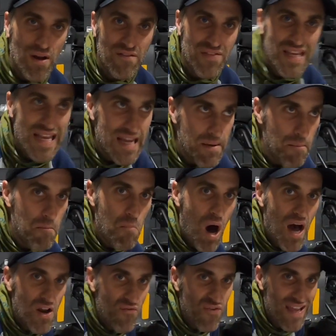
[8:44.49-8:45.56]
of the
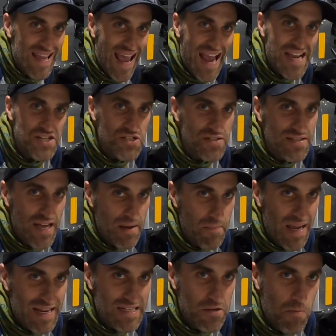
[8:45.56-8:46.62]
modifications I
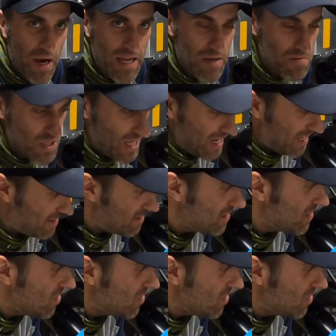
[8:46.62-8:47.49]
made to my Himalayan,